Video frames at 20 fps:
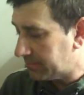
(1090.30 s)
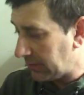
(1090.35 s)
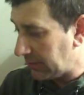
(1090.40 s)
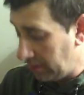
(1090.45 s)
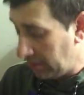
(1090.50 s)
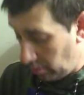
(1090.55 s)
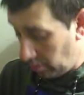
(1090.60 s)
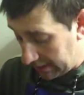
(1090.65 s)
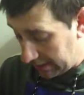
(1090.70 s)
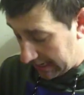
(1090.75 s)

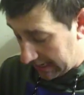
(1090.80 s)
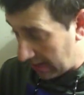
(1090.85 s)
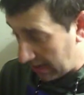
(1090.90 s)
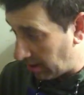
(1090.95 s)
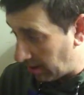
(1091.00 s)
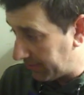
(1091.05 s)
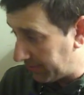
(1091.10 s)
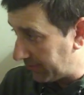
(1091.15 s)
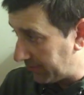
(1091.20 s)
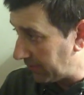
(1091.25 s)
holy
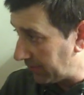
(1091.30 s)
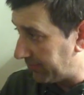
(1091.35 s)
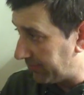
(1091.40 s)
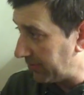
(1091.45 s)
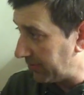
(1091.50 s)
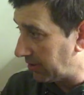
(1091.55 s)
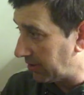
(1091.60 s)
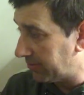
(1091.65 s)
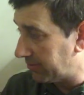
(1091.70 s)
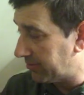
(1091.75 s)
cow! I
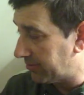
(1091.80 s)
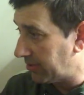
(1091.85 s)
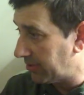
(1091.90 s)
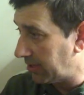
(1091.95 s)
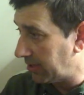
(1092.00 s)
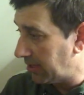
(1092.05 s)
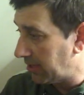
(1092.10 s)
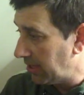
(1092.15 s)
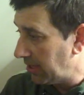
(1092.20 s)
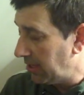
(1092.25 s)
feel
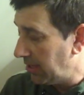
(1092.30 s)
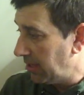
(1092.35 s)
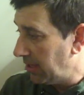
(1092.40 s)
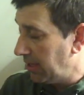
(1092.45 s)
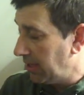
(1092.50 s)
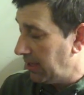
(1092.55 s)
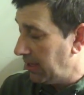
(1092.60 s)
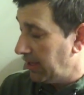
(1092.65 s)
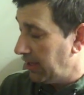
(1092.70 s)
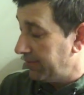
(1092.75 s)

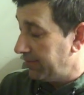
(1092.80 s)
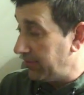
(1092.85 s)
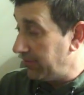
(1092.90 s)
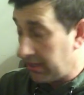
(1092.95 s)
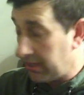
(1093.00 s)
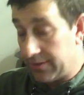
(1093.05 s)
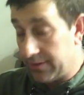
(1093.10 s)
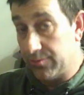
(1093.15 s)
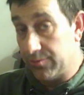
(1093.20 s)
like